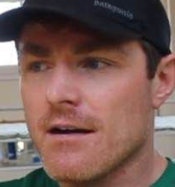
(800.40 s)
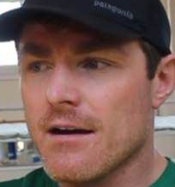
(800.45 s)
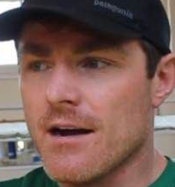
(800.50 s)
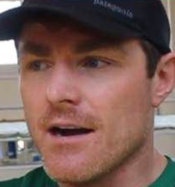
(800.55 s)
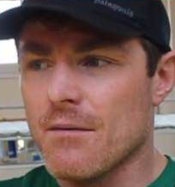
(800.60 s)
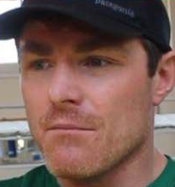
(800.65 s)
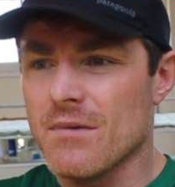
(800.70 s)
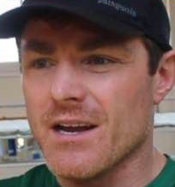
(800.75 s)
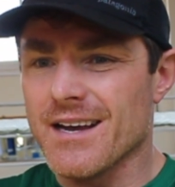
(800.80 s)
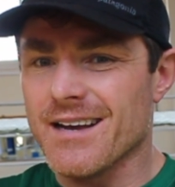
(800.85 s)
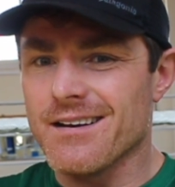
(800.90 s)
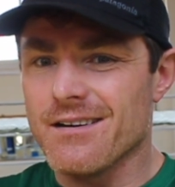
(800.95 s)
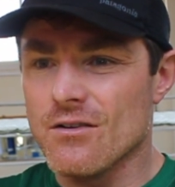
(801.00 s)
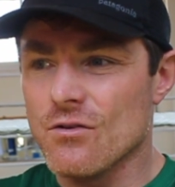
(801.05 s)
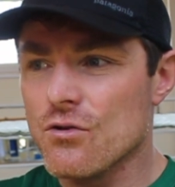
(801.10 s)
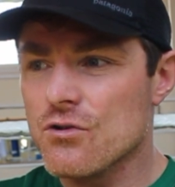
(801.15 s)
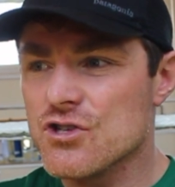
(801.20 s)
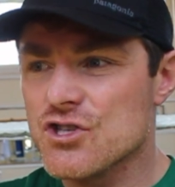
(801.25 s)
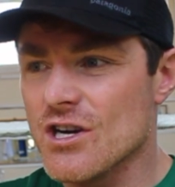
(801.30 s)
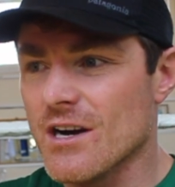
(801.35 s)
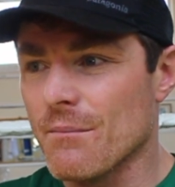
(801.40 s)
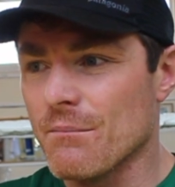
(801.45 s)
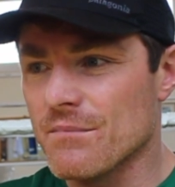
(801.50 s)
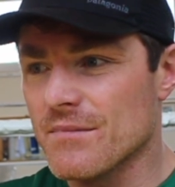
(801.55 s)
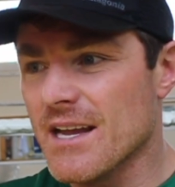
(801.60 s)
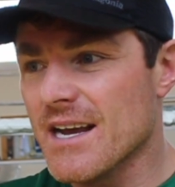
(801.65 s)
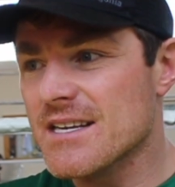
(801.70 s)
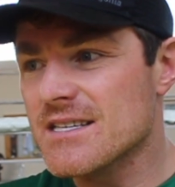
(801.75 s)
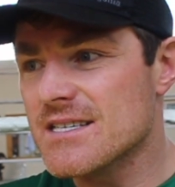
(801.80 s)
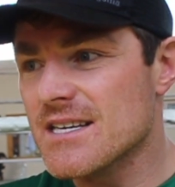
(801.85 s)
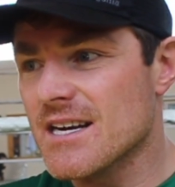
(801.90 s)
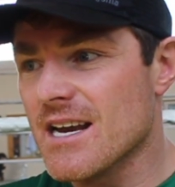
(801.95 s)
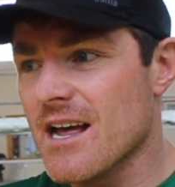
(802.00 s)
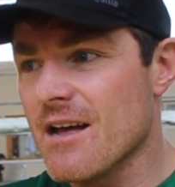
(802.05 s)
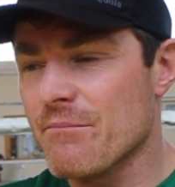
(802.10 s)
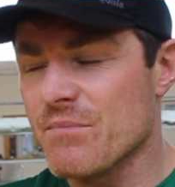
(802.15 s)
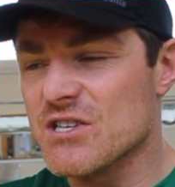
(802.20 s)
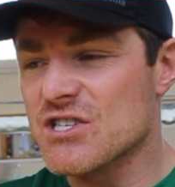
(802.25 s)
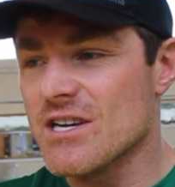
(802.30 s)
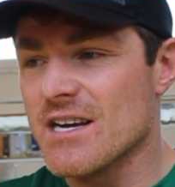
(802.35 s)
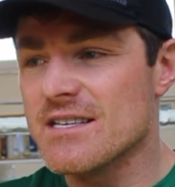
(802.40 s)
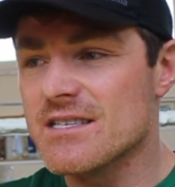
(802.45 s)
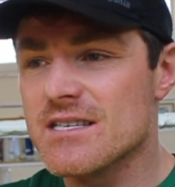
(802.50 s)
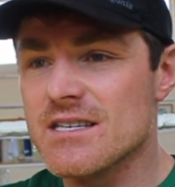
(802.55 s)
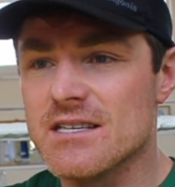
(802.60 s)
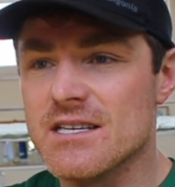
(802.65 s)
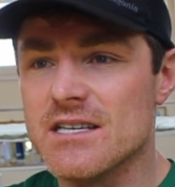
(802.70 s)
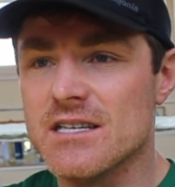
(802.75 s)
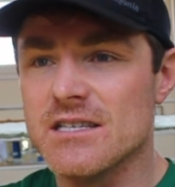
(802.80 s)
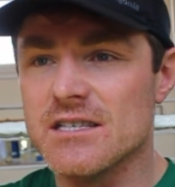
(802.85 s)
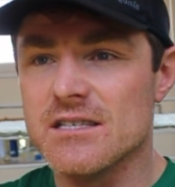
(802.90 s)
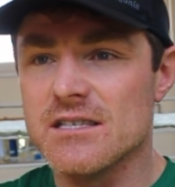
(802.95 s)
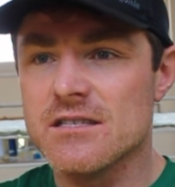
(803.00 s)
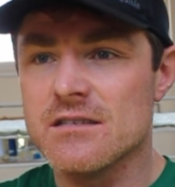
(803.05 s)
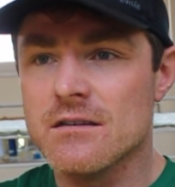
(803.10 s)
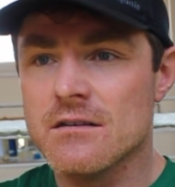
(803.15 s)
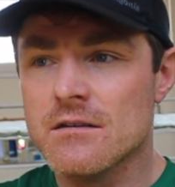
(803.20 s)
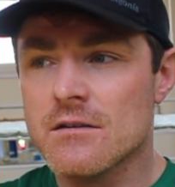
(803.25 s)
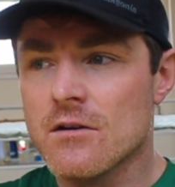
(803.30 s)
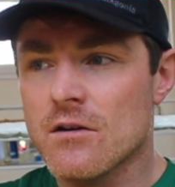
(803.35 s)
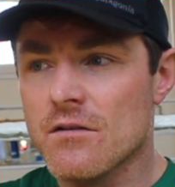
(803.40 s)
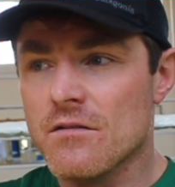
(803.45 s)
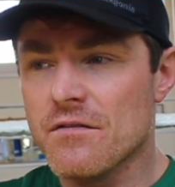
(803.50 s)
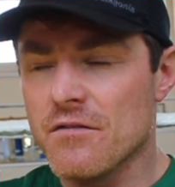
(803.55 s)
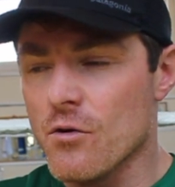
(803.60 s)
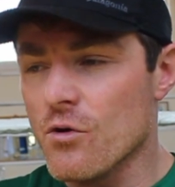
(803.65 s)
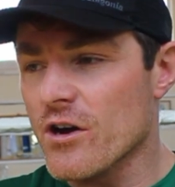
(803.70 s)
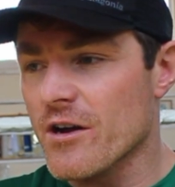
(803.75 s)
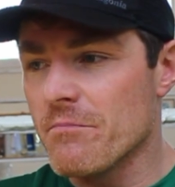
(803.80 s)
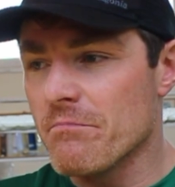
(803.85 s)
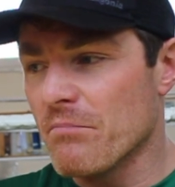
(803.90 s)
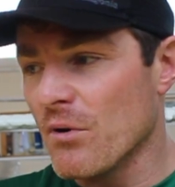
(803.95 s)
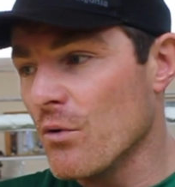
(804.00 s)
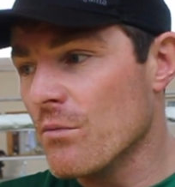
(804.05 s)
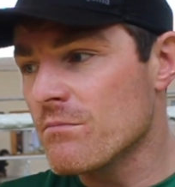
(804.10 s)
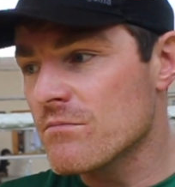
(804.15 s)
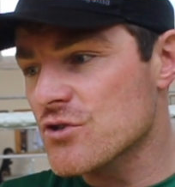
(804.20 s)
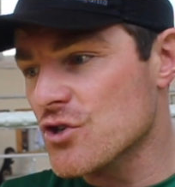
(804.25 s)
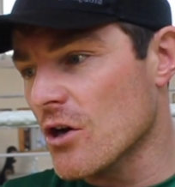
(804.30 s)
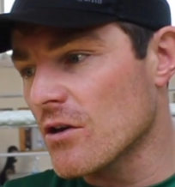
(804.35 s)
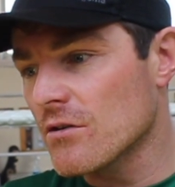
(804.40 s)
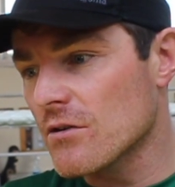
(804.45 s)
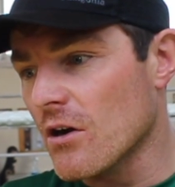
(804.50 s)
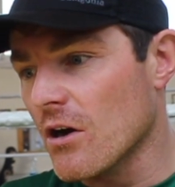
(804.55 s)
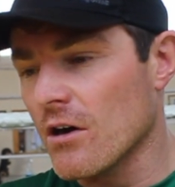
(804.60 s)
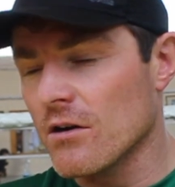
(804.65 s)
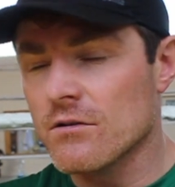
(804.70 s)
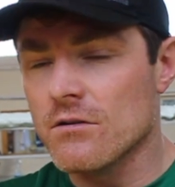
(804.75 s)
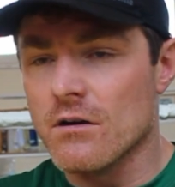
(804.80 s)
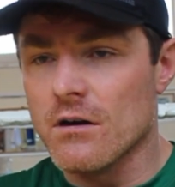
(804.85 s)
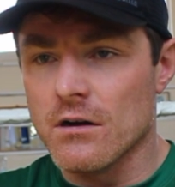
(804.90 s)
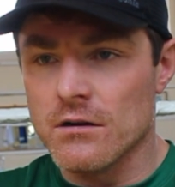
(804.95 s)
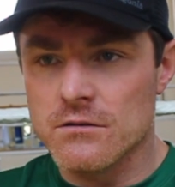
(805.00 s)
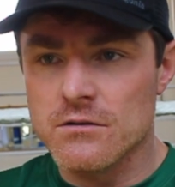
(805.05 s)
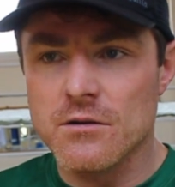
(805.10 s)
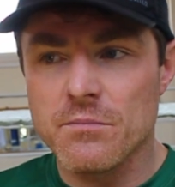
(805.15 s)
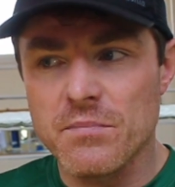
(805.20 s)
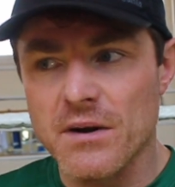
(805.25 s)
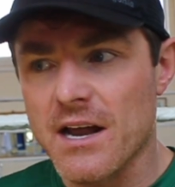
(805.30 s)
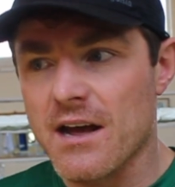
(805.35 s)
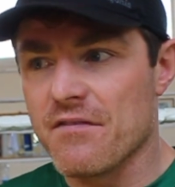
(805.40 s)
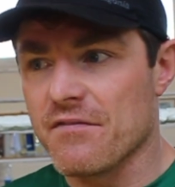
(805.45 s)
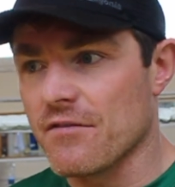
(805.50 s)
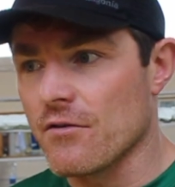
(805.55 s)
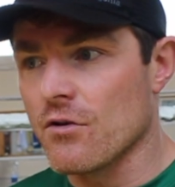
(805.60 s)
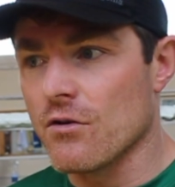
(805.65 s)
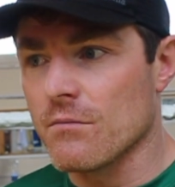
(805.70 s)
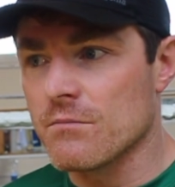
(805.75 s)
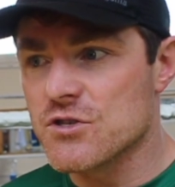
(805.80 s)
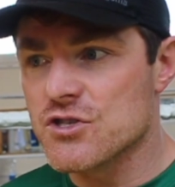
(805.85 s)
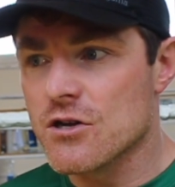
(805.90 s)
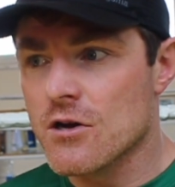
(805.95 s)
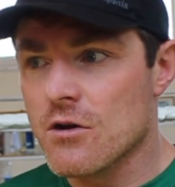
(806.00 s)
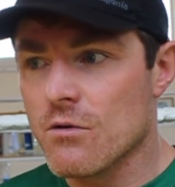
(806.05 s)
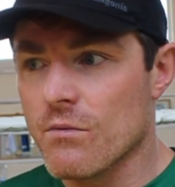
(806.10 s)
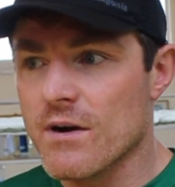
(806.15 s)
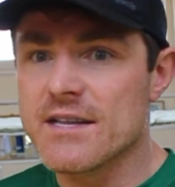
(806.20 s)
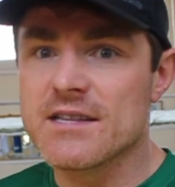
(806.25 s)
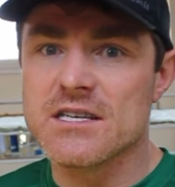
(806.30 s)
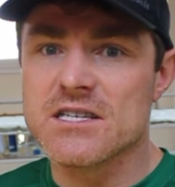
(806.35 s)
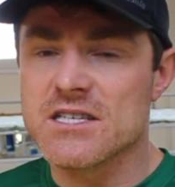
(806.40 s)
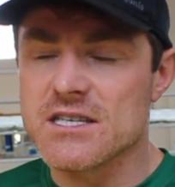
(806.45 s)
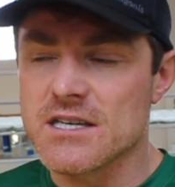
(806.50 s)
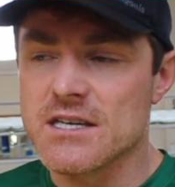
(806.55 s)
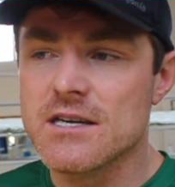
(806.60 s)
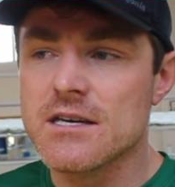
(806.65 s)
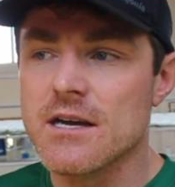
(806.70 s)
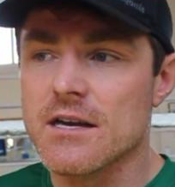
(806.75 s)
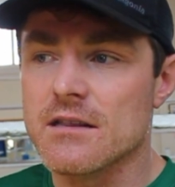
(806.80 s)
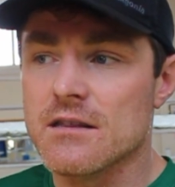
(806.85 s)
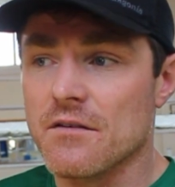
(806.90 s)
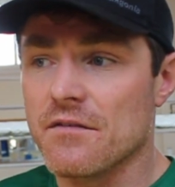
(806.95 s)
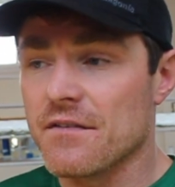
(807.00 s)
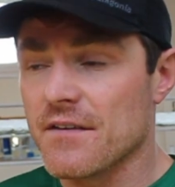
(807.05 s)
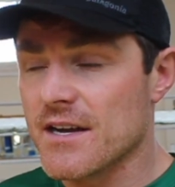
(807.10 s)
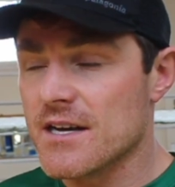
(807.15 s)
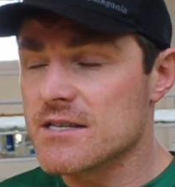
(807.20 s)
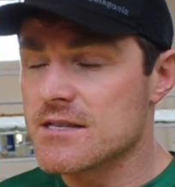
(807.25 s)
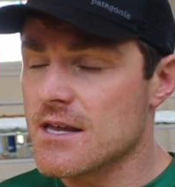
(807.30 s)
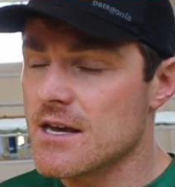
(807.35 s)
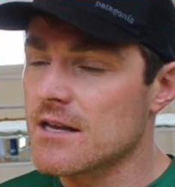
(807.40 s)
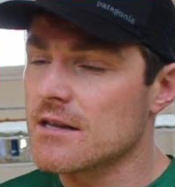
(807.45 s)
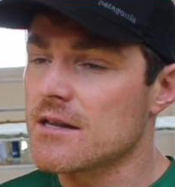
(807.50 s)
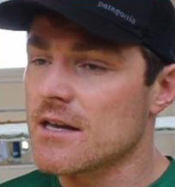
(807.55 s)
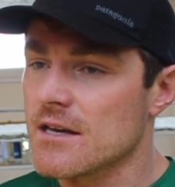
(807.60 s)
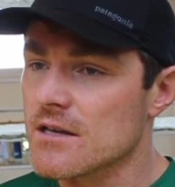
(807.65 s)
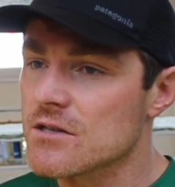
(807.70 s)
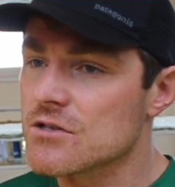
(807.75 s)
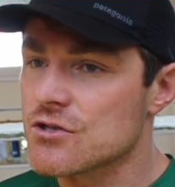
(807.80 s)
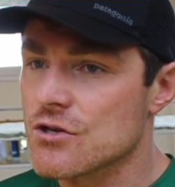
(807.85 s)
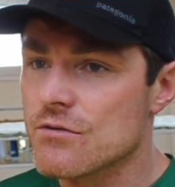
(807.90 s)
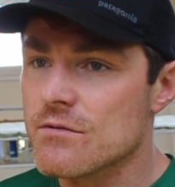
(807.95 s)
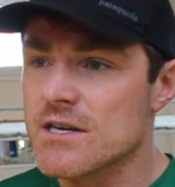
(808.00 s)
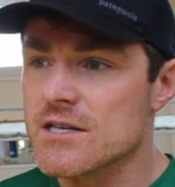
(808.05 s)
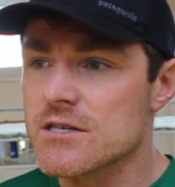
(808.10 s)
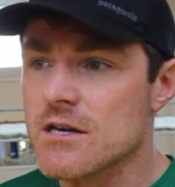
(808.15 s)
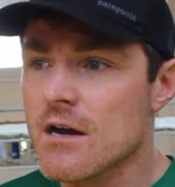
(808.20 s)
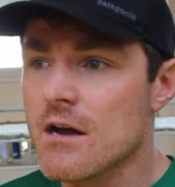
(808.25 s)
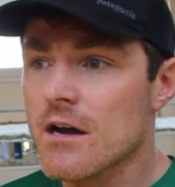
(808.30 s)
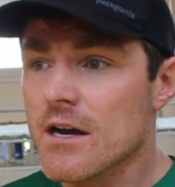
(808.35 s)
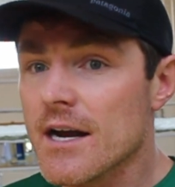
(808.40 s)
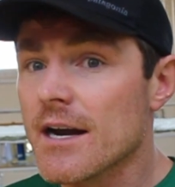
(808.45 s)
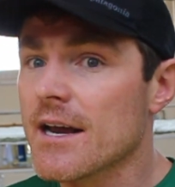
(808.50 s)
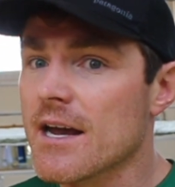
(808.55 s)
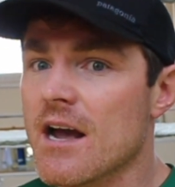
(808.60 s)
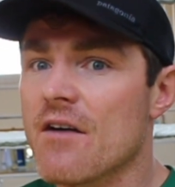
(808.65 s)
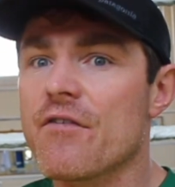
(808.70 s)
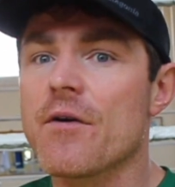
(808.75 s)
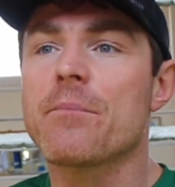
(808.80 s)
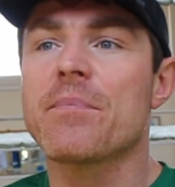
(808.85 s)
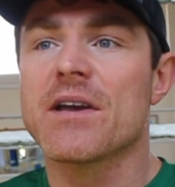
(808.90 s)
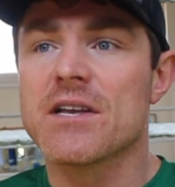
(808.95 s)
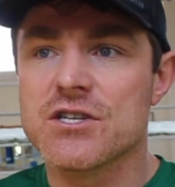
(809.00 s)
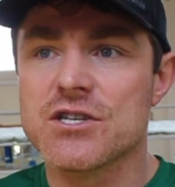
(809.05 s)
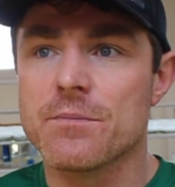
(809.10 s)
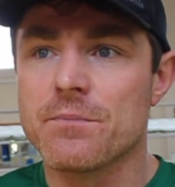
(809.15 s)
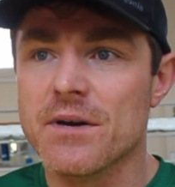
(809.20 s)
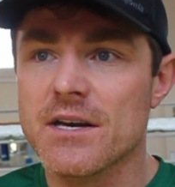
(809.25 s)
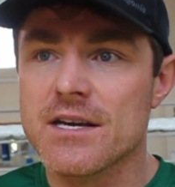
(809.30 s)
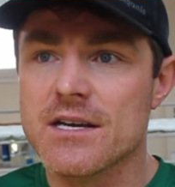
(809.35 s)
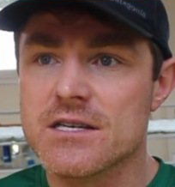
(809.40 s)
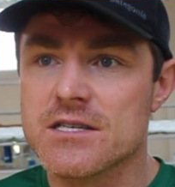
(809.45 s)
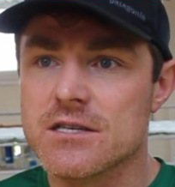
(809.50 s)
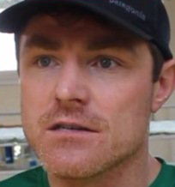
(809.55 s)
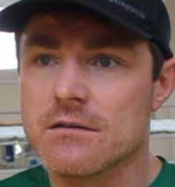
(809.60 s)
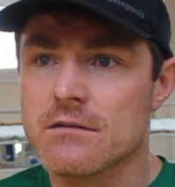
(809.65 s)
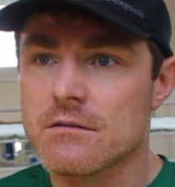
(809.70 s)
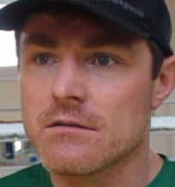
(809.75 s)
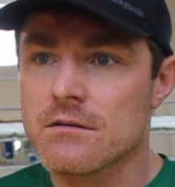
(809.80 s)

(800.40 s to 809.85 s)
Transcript: I'm like, look, champ, ninety-nine percent of these fucking bums on, on, on the platforms, when they see you, the first thing they'll do is, can I have a picture, please?